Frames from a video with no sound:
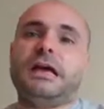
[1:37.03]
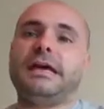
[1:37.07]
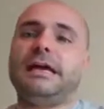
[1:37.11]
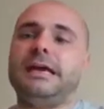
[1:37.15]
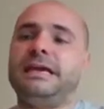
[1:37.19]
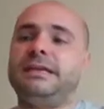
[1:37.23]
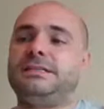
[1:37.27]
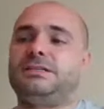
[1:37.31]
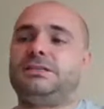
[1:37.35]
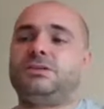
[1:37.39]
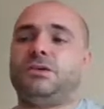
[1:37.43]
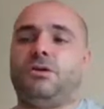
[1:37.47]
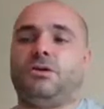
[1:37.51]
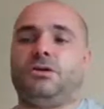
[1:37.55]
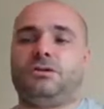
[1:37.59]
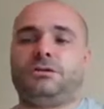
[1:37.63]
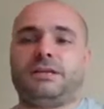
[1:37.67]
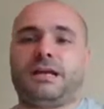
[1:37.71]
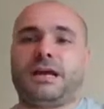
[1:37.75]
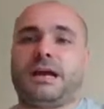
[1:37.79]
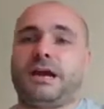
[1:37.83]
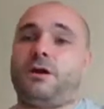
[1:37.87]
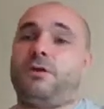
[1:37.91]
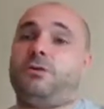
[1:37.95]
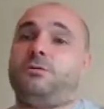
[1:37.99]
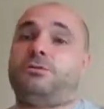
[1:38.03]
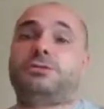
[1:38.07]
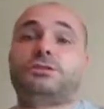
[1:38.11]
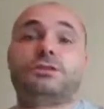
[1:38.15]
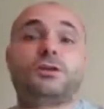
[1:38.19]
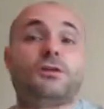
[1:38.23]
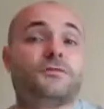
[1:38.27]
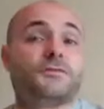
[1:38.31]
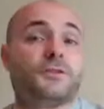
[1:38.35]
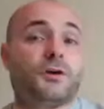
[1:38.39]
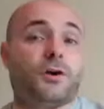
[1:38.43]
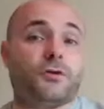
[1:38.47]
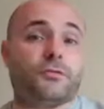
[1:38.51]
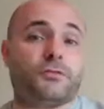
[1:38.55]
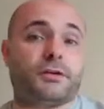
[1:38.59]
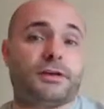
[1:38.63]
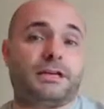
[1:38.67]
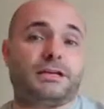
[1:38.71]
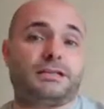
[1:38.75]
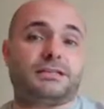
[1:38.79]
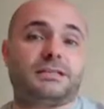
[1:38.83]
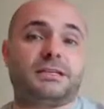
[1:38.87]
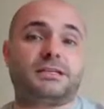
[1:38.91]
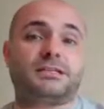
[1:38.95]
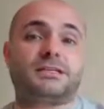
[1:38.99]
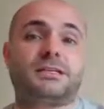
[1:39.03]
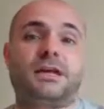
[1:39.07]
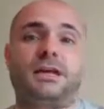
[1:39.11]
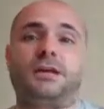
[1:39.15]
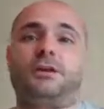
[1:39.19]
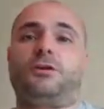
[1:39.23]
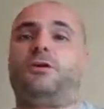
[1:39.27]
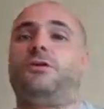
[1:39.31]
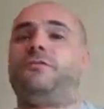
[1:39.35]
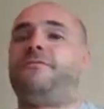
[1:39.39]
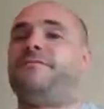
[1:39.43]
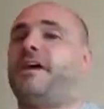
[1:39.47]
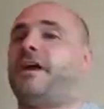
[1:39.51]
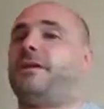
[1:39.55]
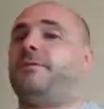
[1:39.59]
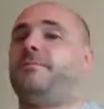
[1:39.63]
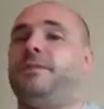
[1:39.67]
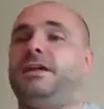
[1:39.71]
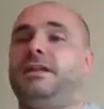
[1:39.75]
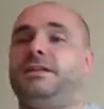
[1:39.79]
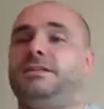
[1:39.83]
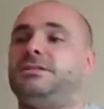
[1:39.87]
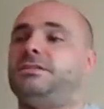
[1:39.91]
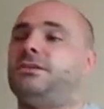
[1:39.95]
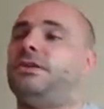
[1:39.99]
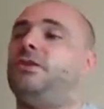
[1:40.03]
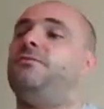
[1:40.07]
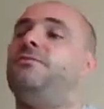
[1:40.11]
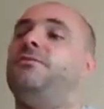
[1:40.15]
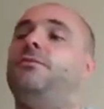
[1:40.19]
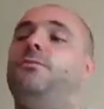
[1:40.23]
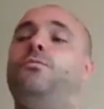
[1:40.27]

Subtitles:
It's all now stuff that already existed or fan-made stuff.